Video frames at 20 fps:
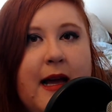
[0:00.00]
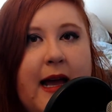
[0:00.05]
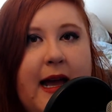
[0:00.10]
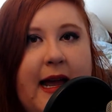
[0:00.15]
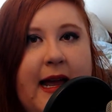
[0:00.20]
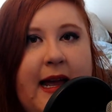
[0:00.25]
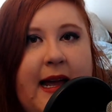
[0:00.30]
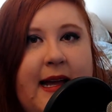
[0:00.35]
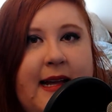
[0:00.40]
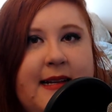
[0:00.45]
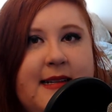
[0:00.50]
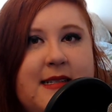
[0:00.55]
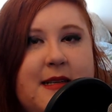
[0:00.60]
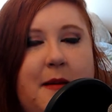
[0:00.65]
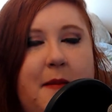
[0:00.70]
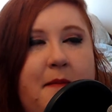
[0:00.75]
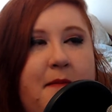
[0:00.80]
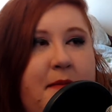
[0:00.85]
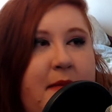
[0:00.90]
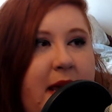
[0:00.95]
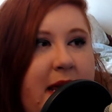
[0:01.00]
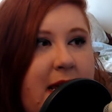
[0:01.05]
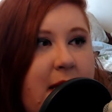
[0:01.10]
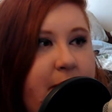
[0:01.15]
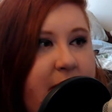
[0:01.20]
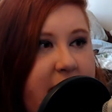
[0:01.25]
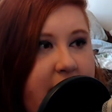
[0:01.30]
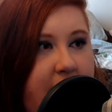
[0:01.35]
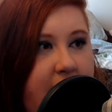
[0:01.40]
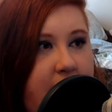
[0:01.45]
And
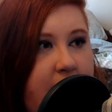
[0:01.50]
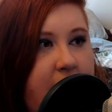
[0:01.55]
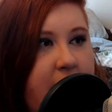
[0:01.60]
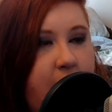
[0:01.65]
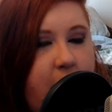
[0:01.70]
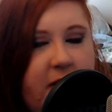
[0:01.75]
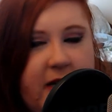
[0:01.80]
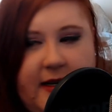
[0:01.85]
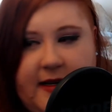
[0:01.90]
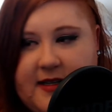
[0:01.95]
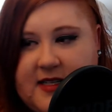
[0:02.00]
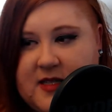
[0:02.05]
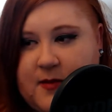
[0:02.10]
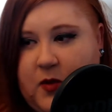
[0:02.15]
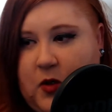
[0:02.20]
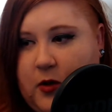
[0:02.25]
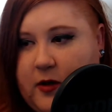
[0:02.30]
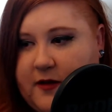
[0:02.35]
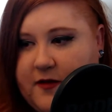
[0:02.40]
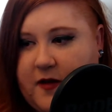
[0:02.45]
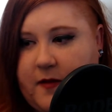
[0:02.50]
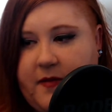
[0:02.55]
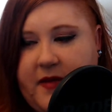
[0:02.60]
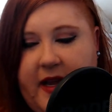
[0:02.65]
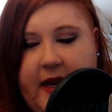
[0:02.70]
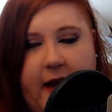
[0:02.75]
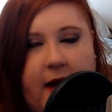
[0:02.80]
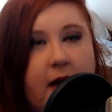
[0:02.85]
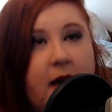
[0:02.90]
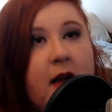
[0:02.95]
maybe you can explore from
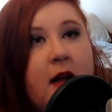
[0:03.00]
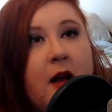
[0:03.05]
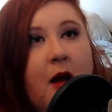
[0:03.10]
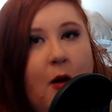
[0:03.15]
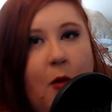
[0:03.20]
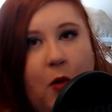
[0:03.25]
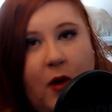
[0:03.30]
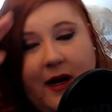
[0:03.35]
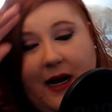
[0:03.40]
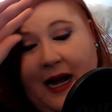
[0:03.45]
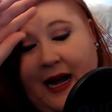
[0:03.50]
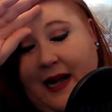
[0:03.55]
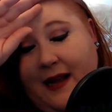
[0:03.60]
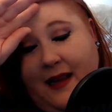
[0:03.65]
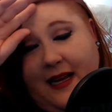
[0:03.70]
there. What I